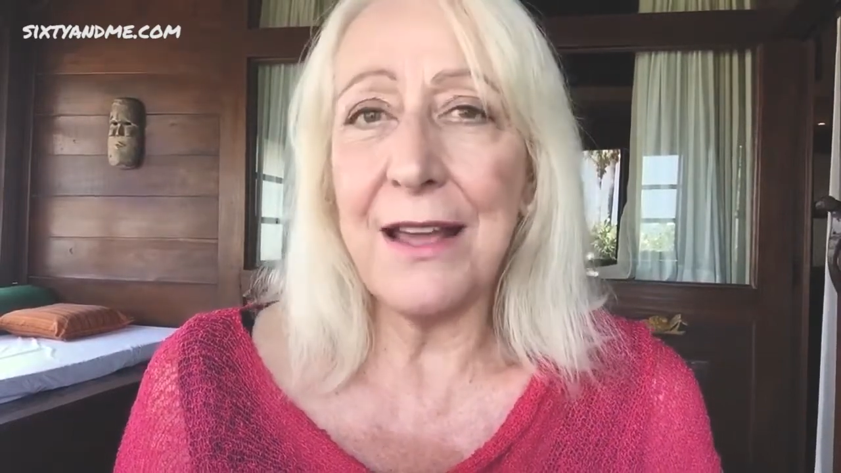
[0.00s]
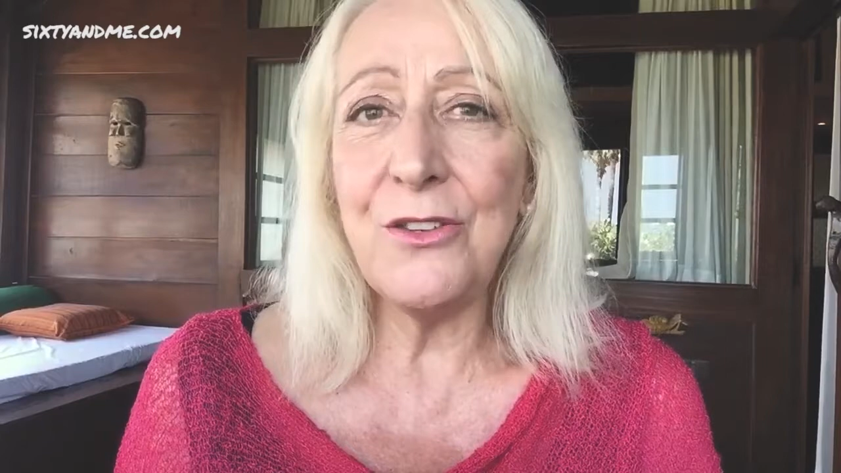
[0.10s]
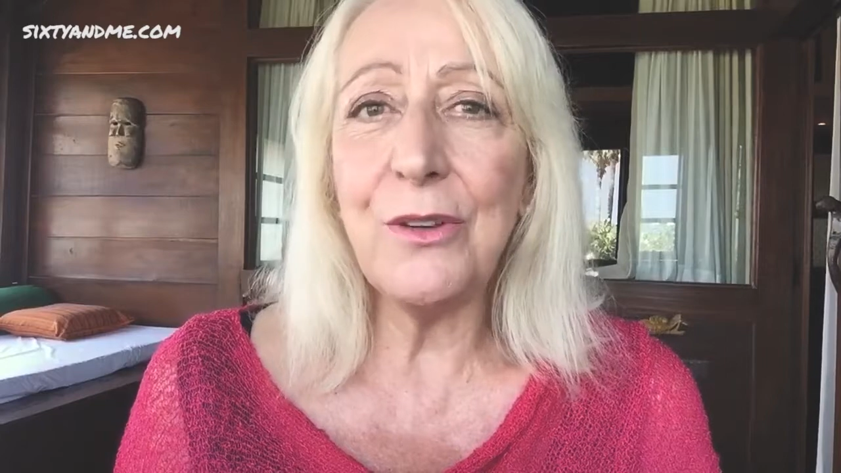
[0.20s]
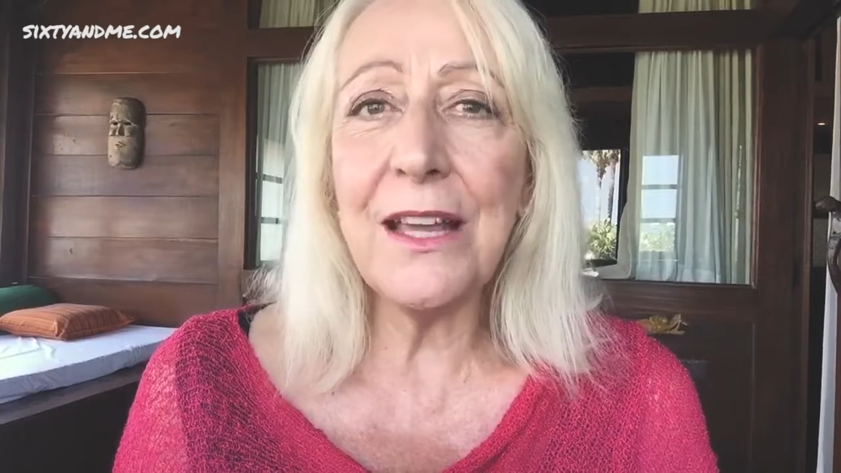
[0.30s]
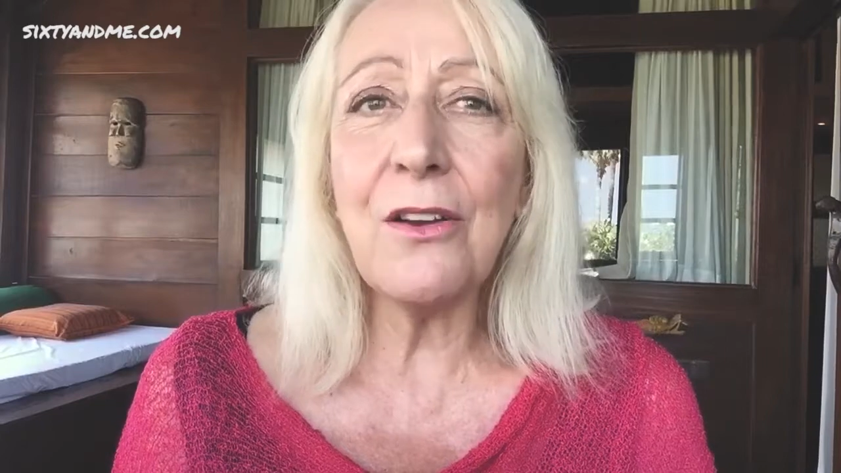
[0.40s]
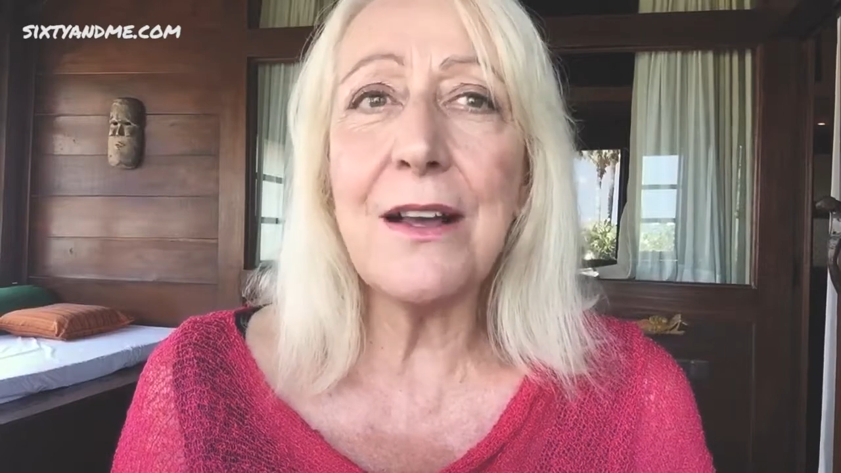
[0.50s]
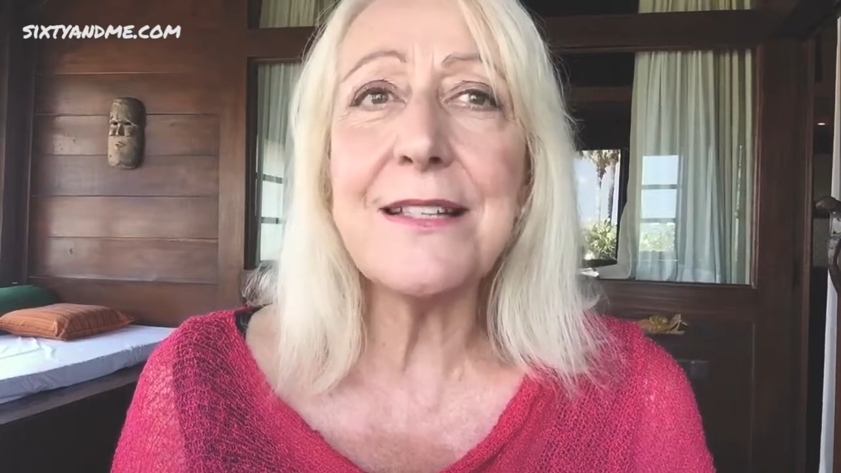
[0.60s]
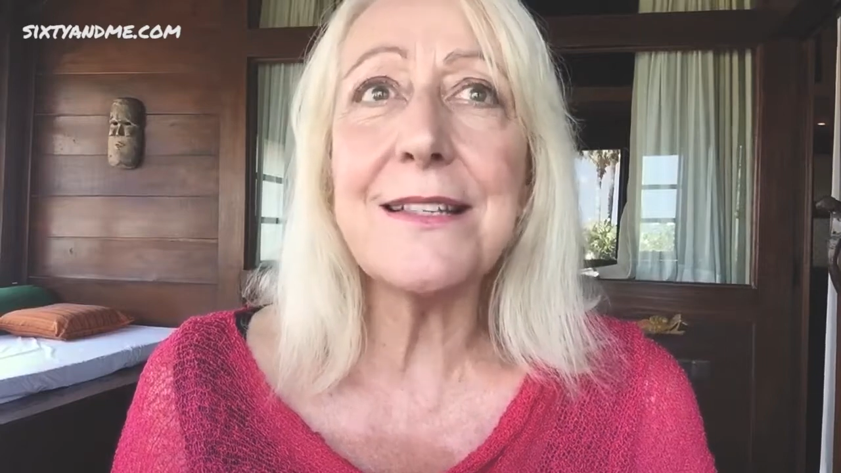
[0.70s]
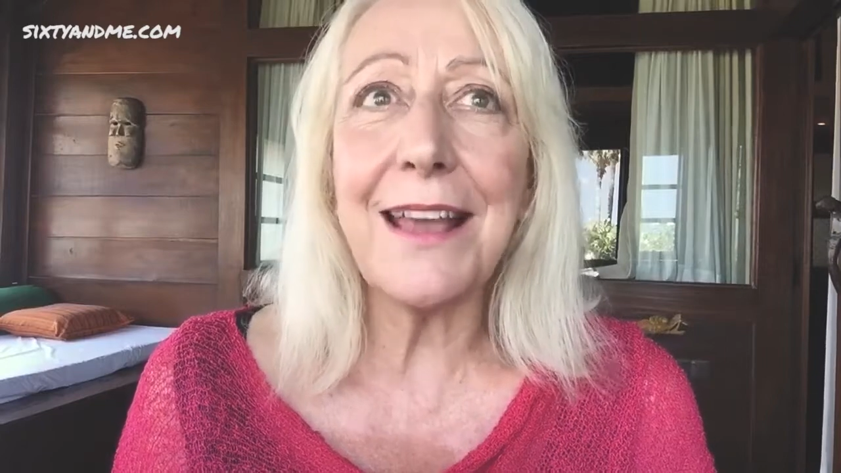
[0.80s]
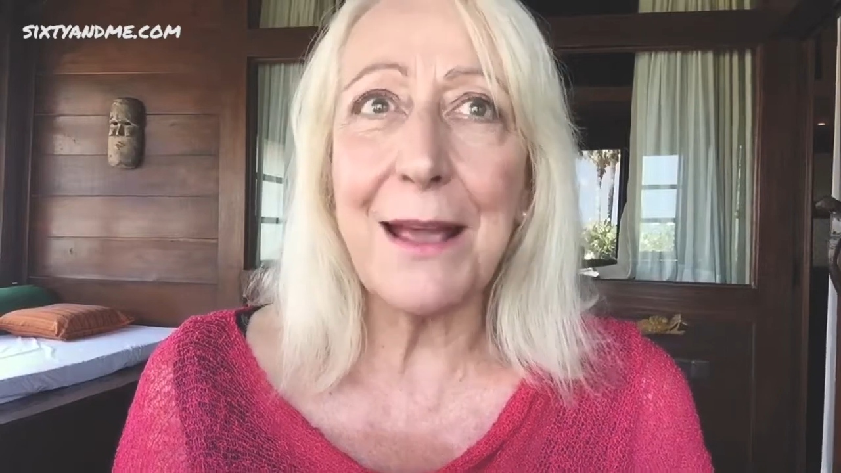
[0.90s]
and you cannot
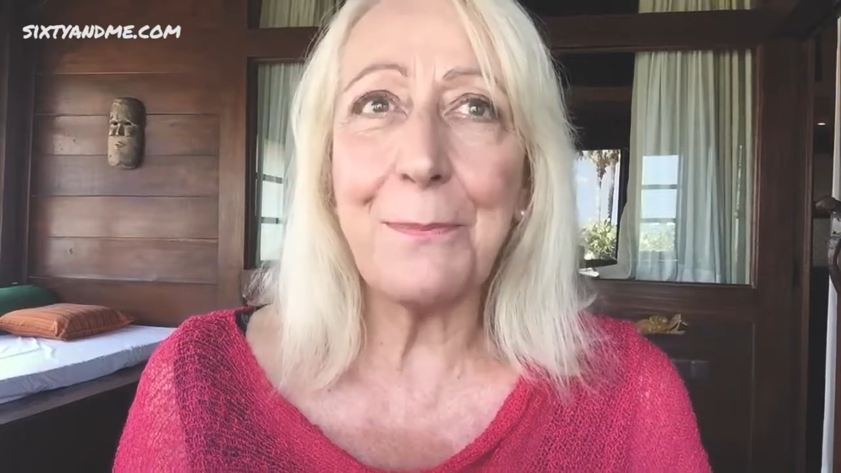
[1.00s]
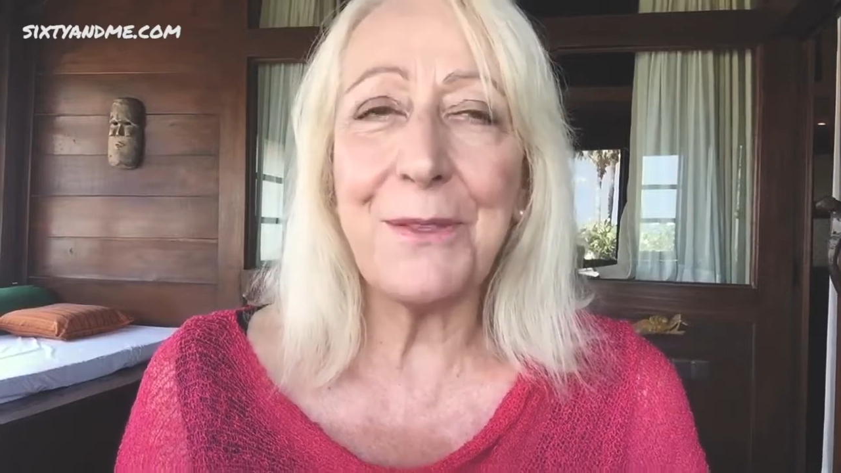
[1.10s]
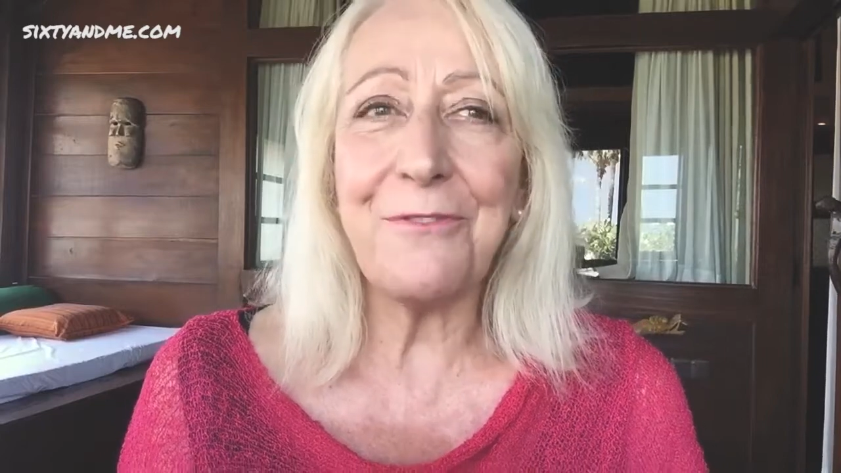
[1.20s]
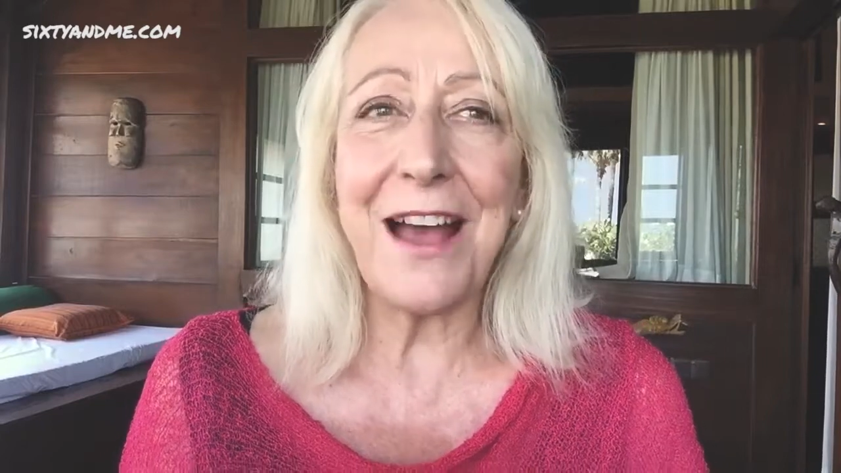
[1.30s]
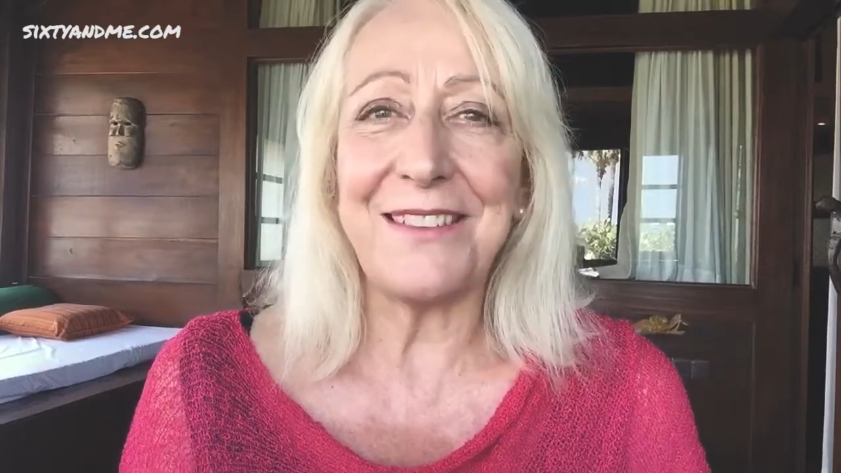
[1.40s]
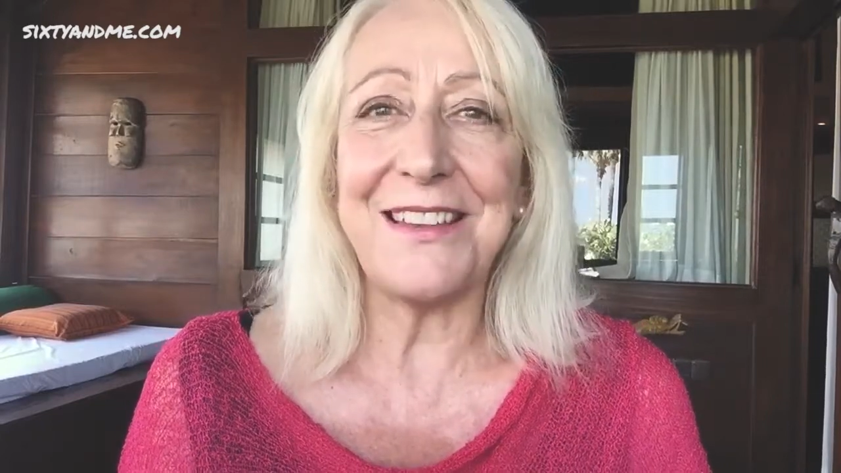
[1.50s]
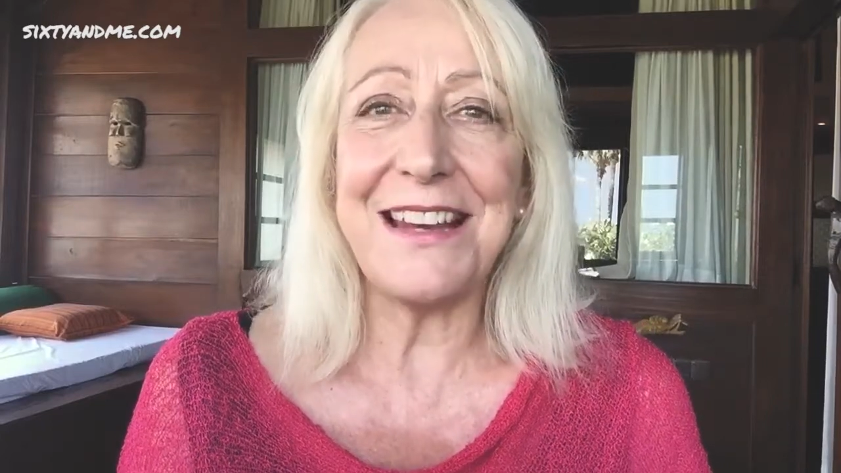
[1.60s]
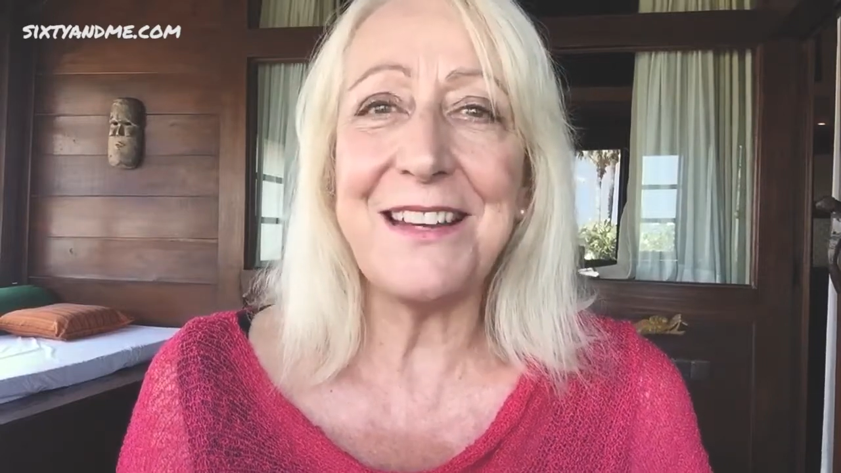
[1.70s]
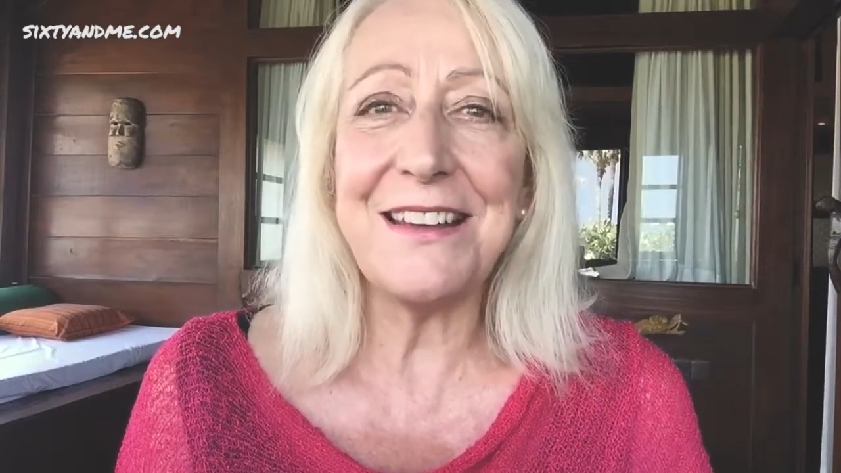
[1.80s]
escape the fact that it,